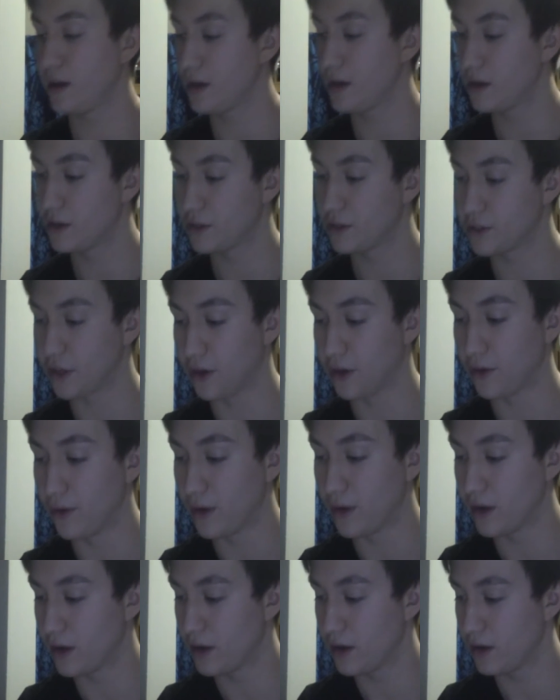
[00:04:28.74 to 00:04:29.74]
So
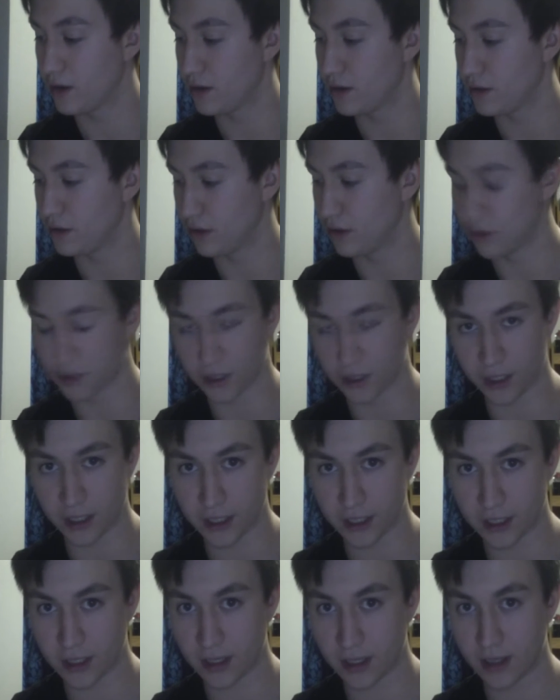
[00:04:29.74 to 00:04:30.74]
those are
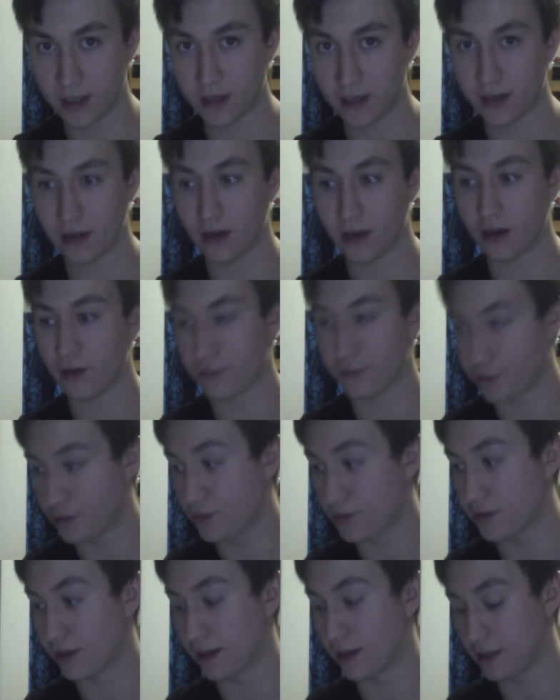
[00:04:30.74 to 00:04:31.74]
just a few
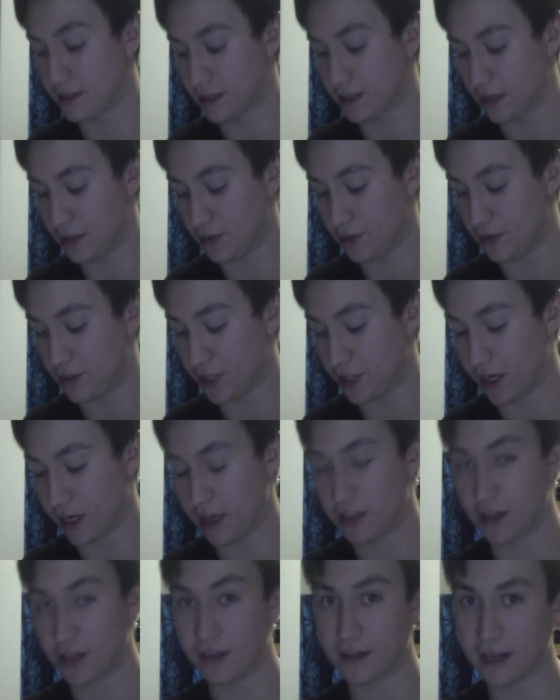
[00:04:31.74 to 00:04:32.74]
things that you can
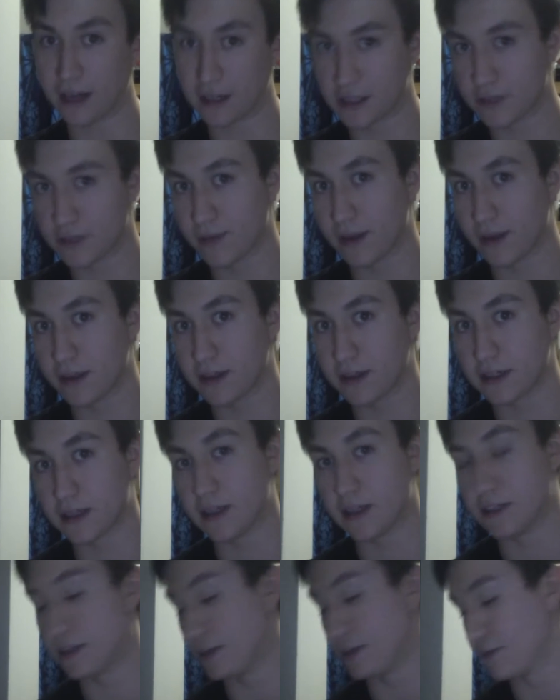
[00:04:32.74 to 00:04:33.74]
change on the Texas method to
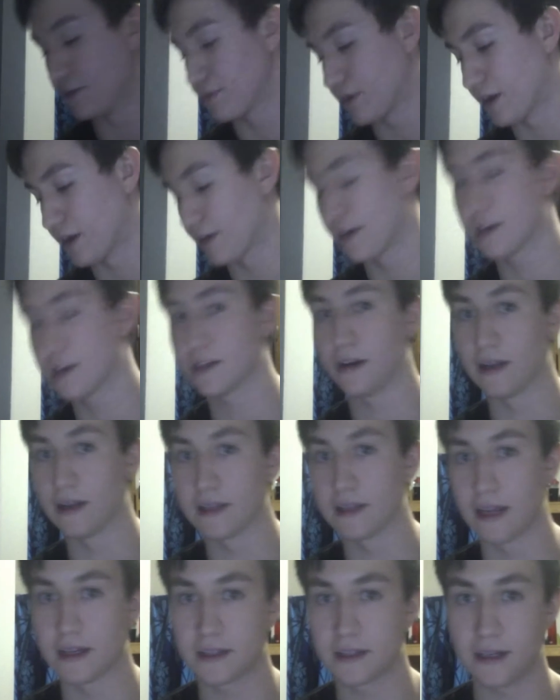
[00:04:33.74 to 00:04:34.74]
continue progress on
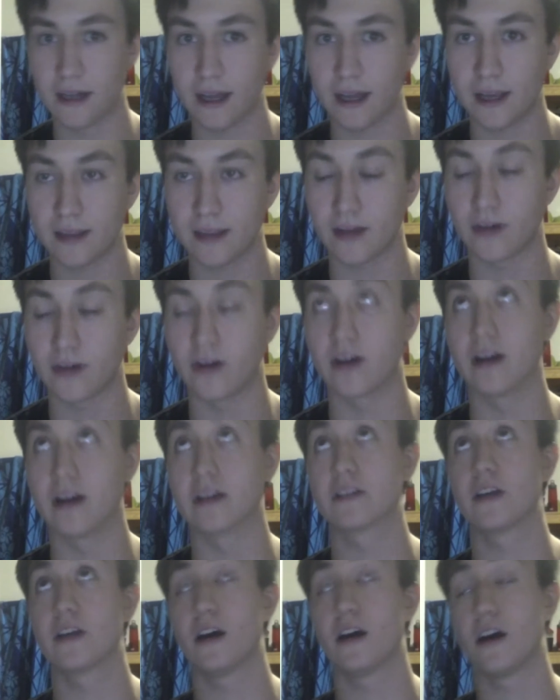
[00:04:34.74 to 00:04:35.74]
intensity day. There are a
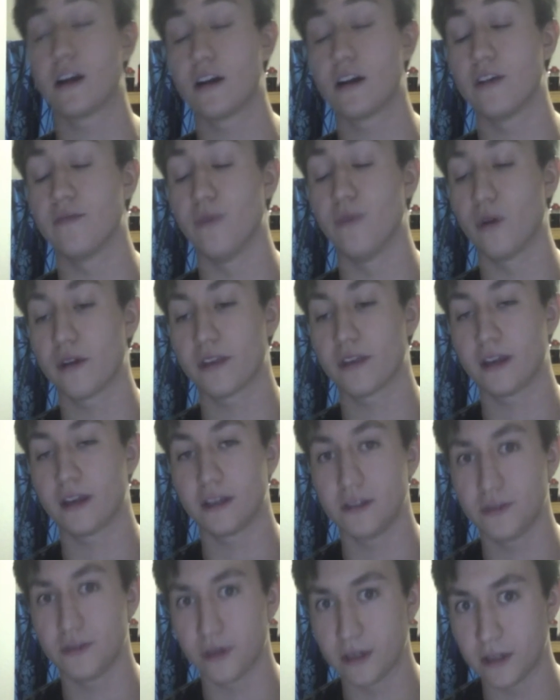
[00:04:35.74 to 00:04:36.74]
ton of more
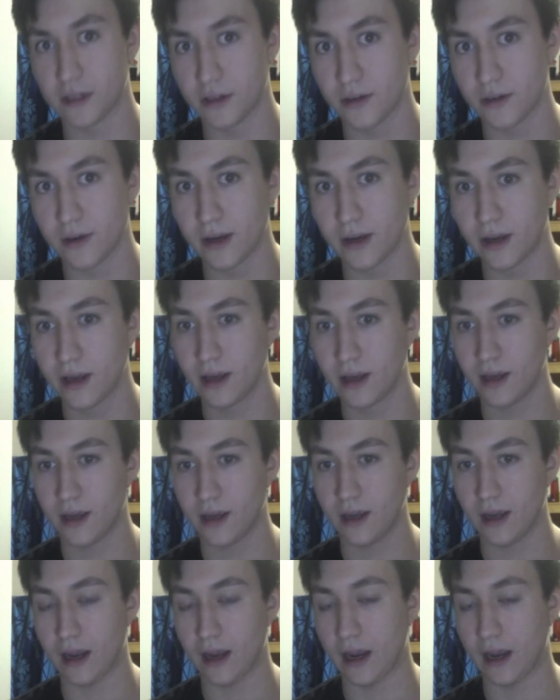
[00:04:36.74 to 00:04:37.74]
things you could do,
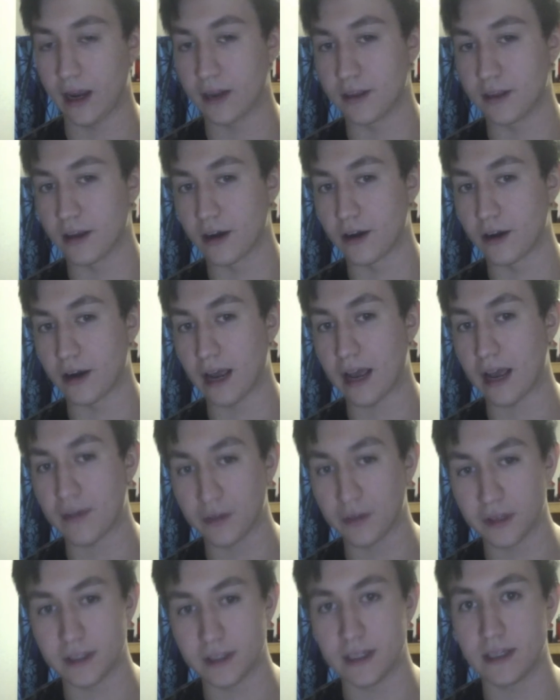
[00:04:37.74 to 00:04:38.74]
and they're
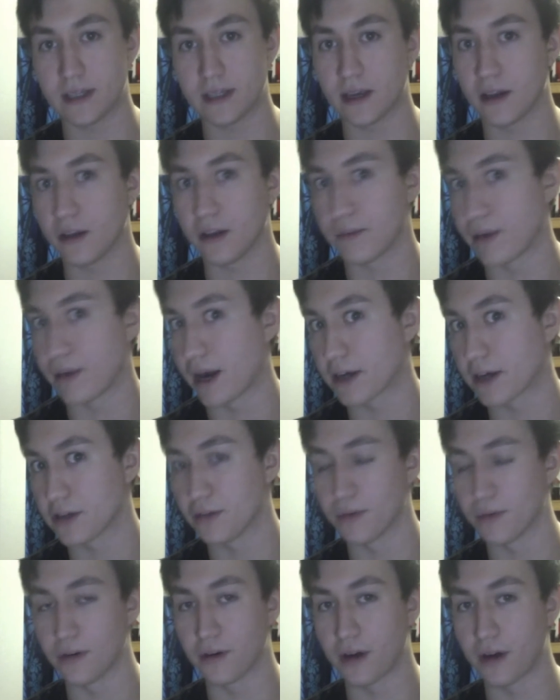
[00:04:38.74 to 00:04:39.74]
heavily detailed in Practical
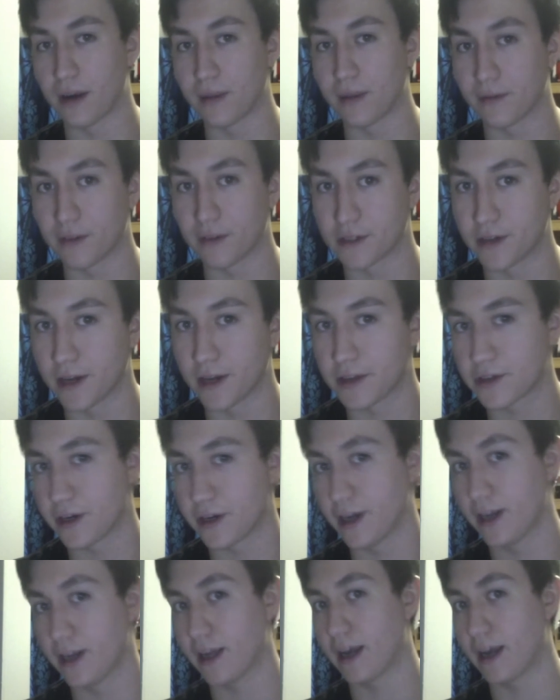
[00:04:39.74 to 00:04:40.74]
Programming for Strength
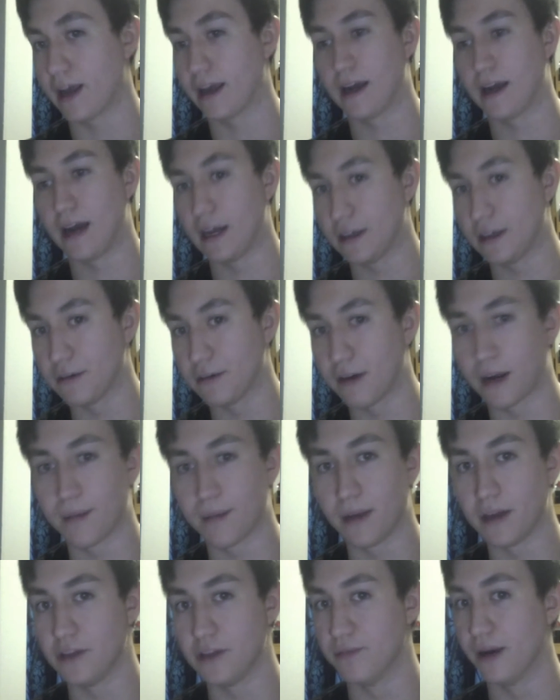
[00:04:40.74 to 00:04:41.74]
Training, and I highly
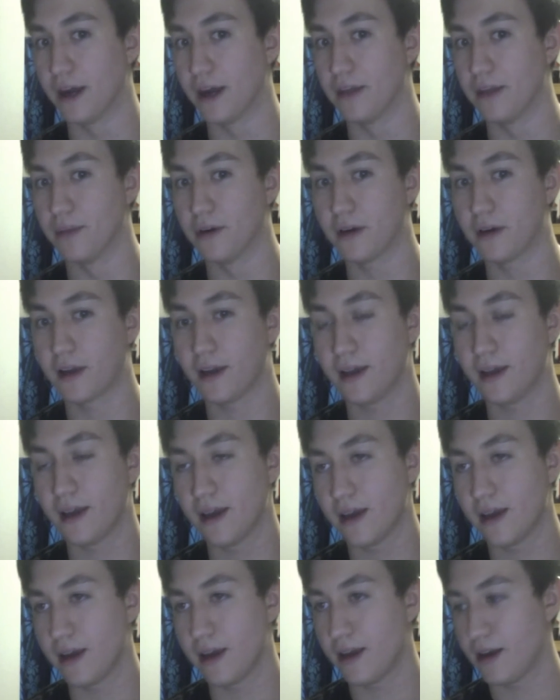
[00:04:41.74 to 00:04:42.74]
recommend you buy the book.
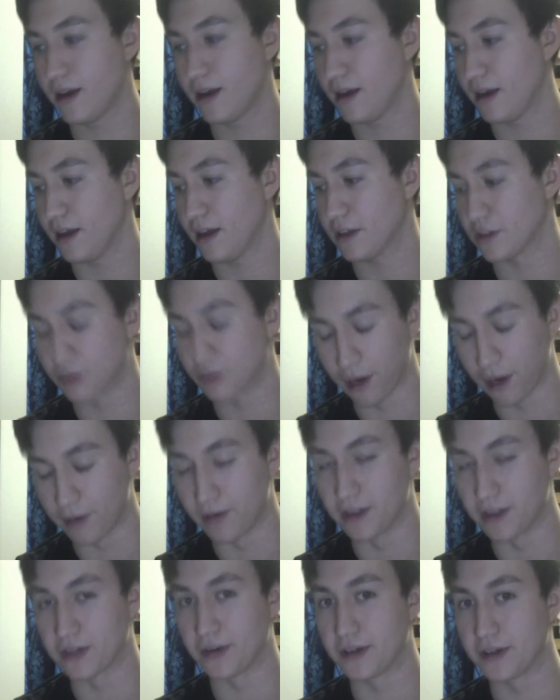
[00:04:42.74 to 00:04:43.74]
It's a great
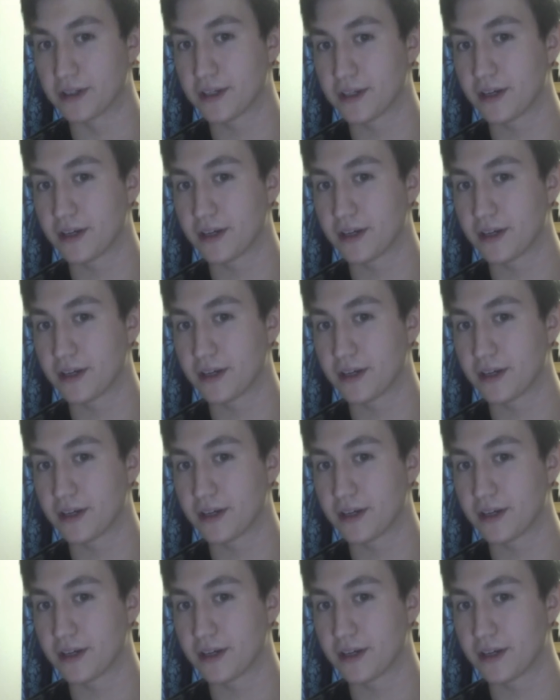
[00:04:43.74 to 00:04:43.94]
resource.